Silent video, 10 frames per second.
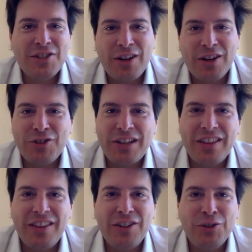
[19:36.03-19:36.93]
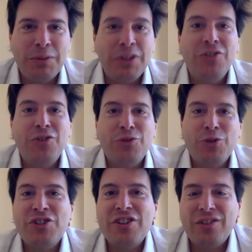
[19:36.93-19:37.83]
So I understand there's been
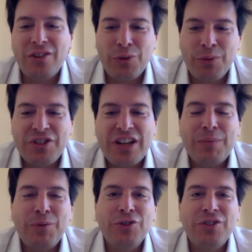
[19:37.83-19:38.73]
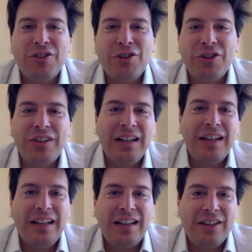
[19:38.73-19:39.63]
three chapters in your
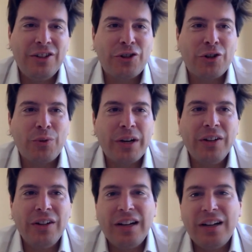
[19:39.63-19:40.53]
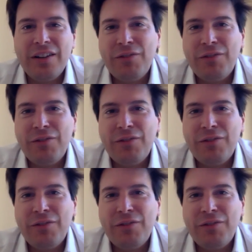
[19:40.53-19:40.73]
career.